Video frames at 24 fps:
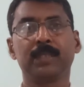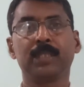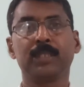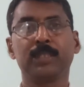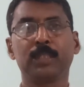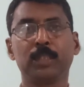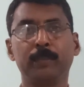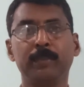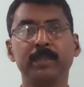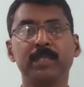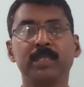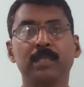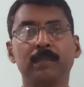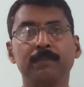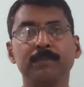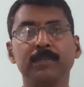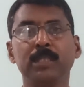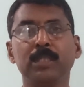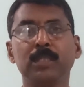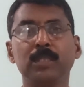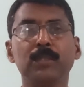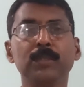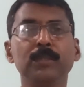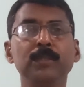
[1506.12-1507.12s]
should be
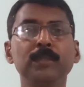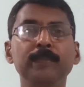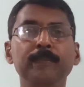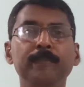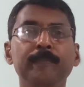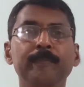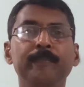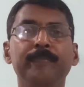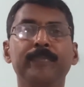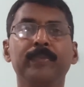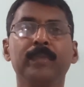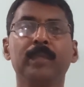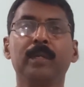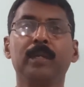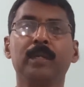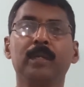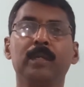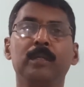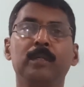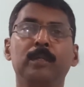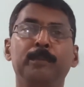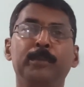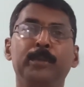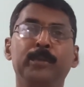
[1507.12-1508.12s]
subject to
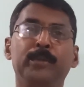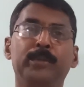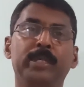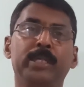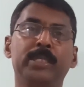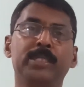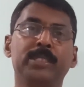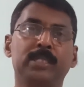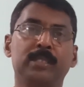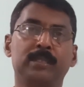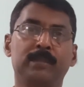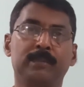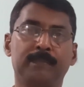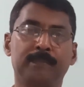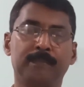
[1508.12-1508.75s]
mutation.